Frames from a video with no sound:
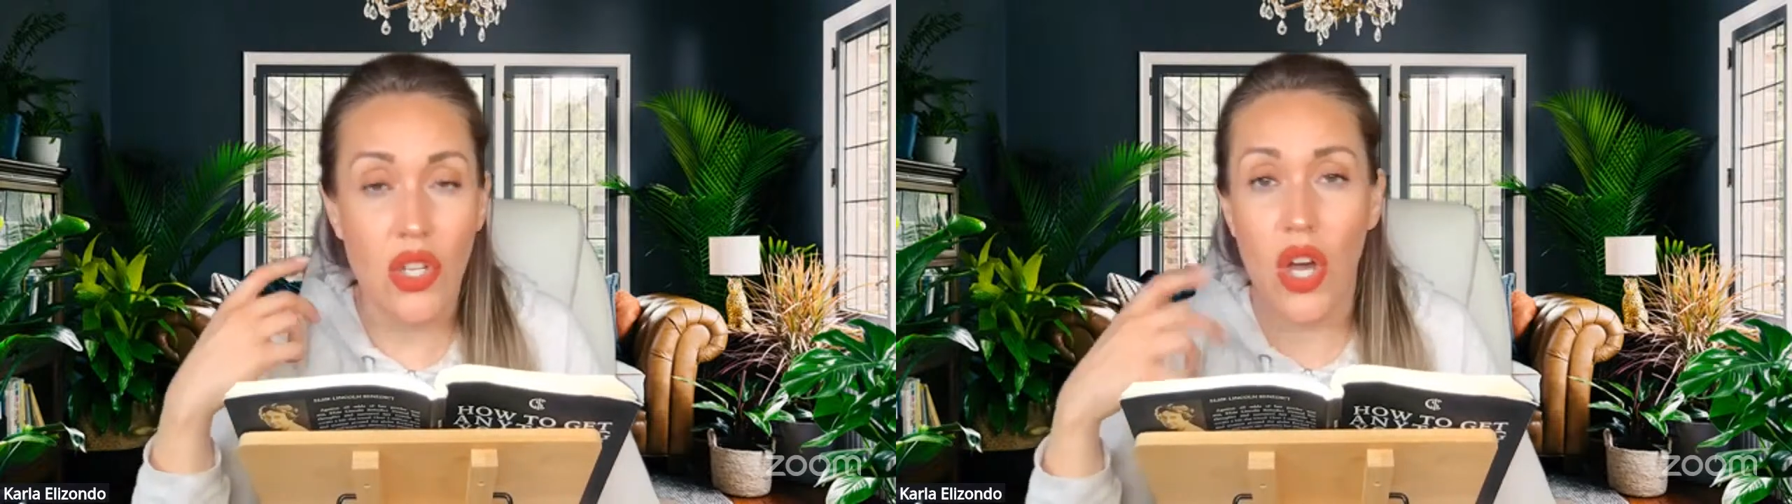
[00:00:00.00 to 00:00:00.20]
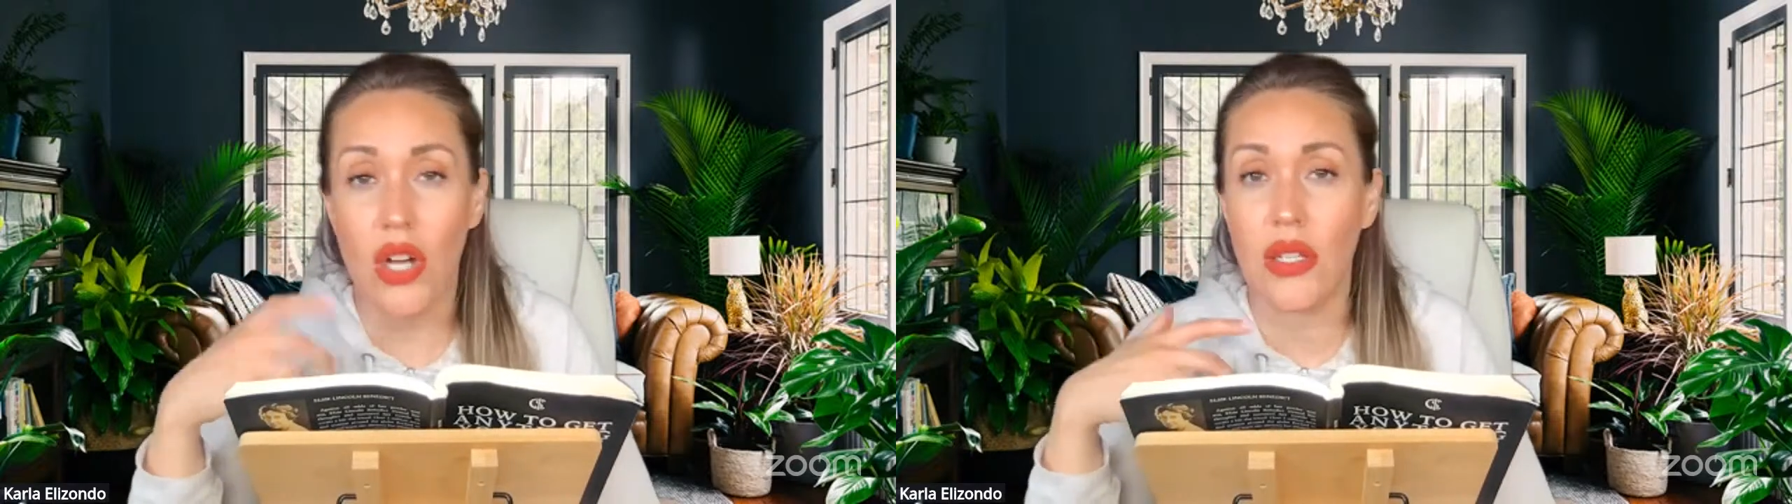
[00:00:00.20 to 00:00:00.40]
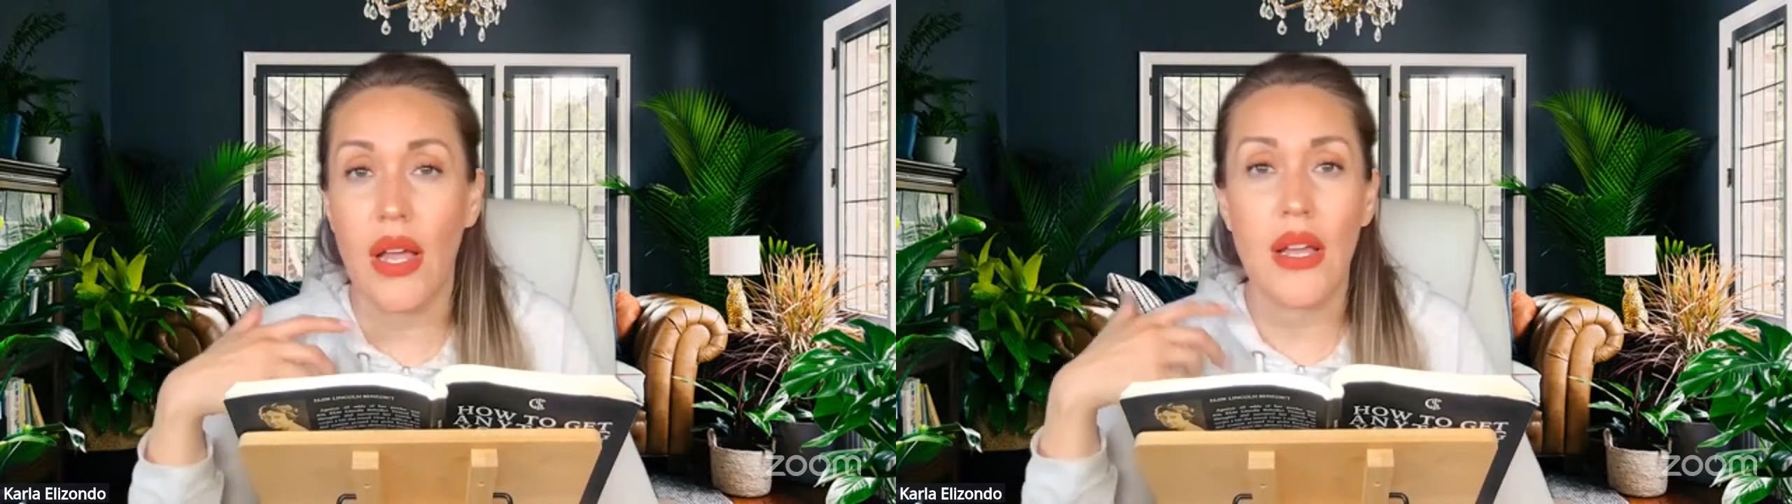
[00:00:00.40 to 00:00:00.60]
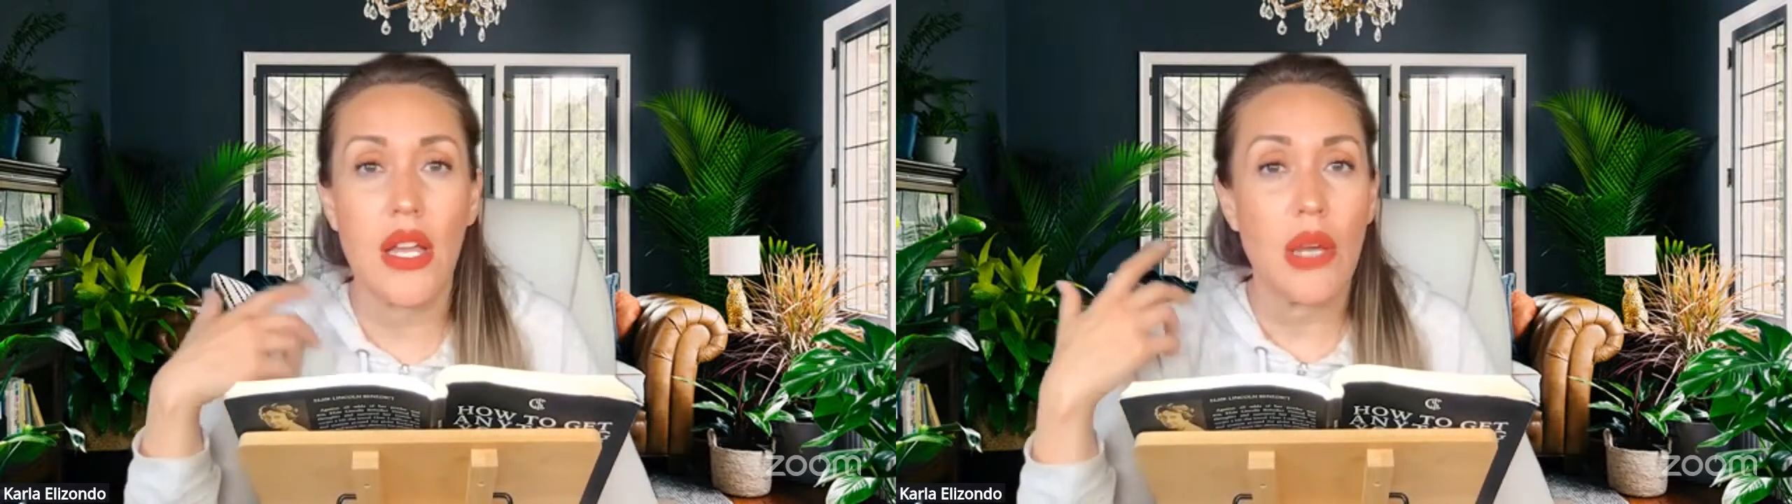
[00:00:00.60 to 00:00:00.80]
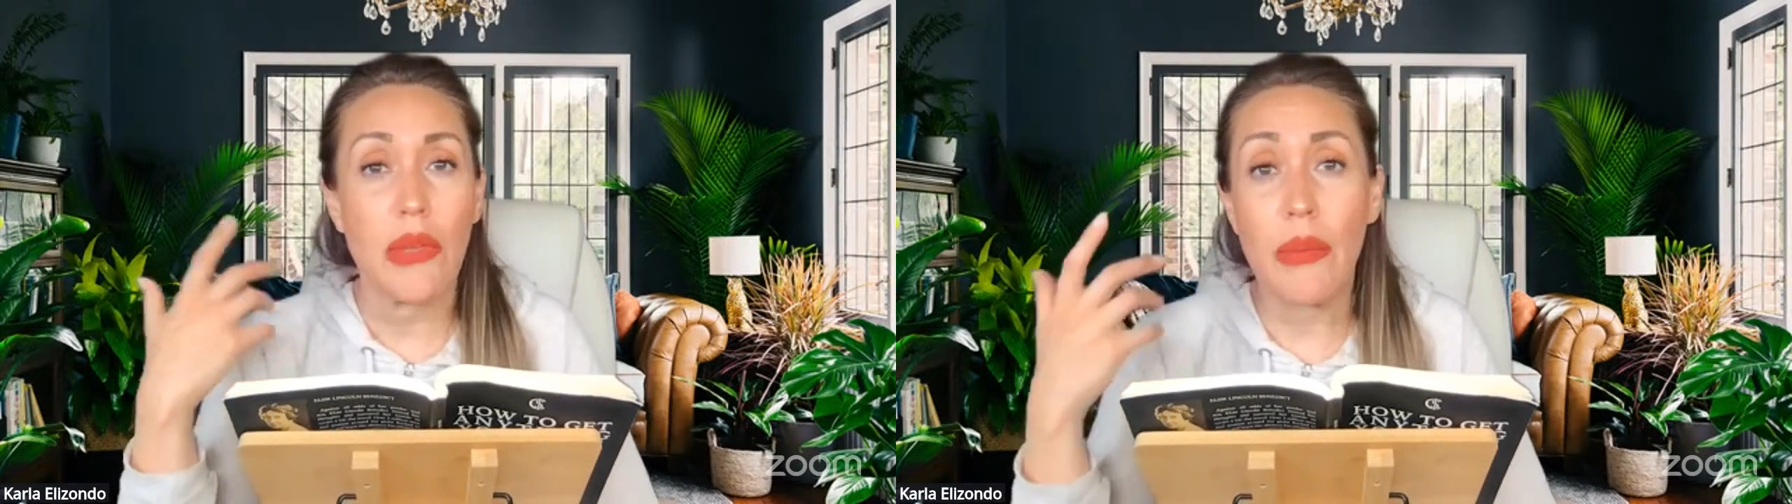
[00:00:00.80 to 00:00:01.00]
Carla,
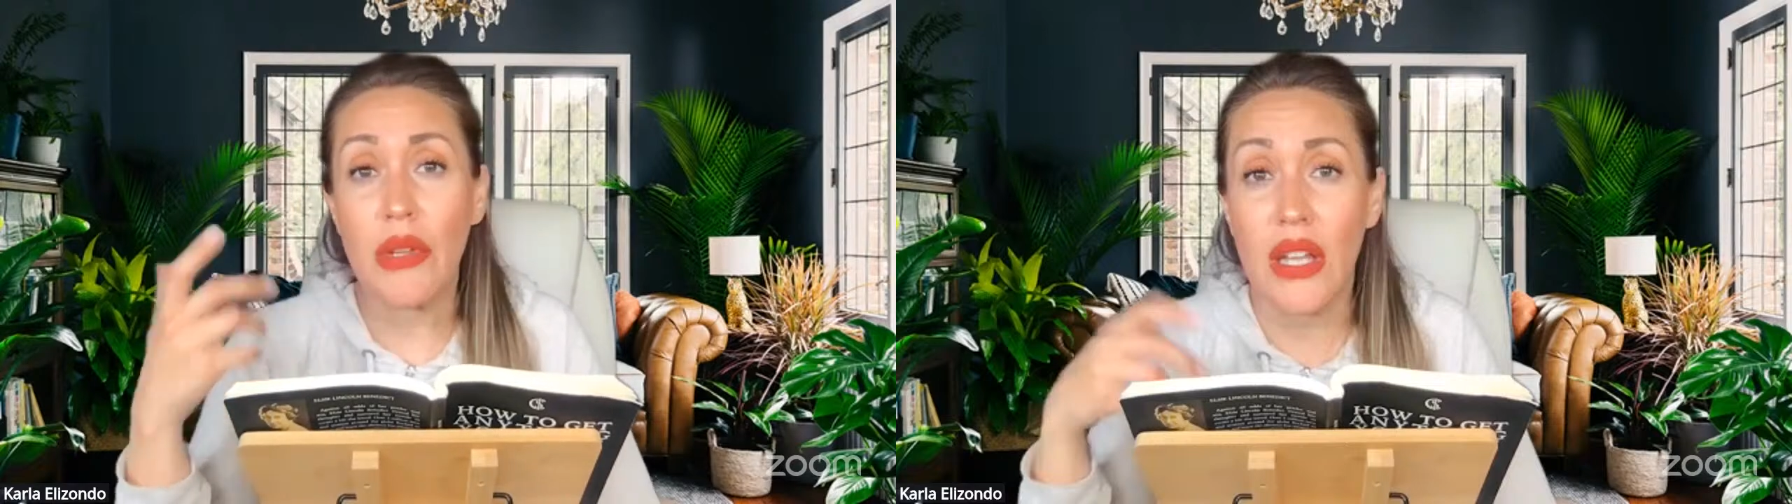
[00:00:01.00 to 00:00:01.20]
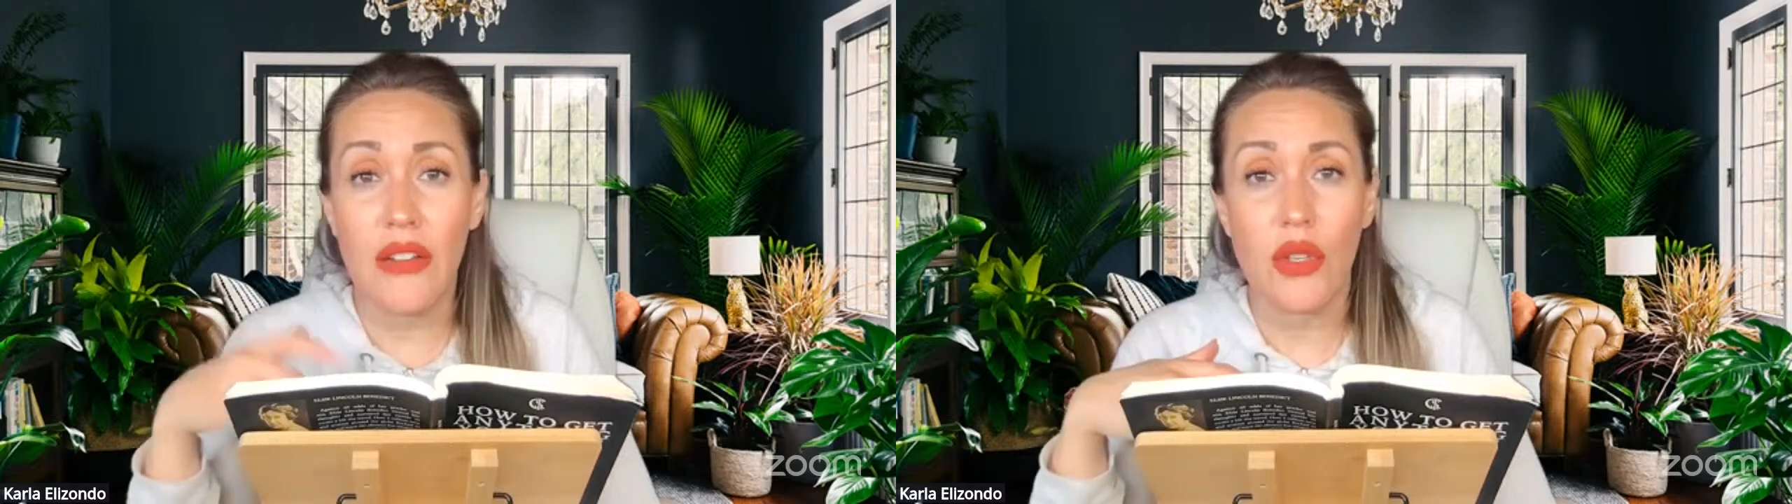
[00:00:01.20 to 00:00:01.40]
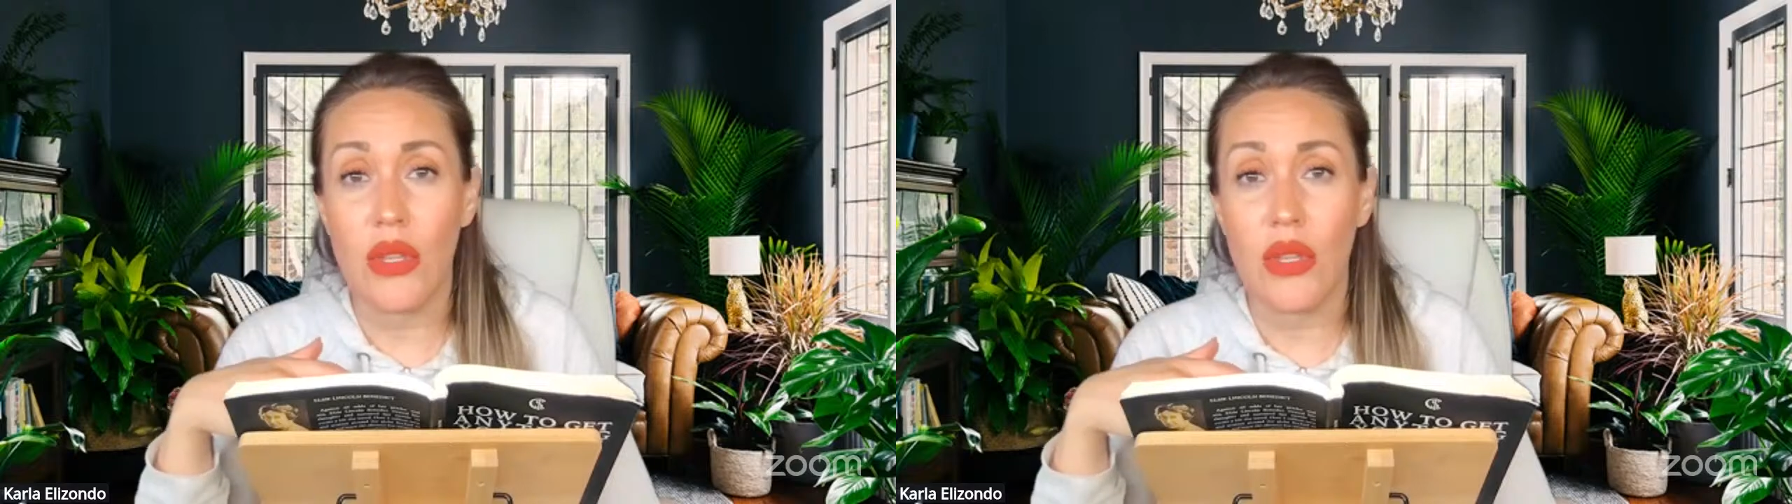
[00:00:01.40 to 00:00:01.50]
people love you.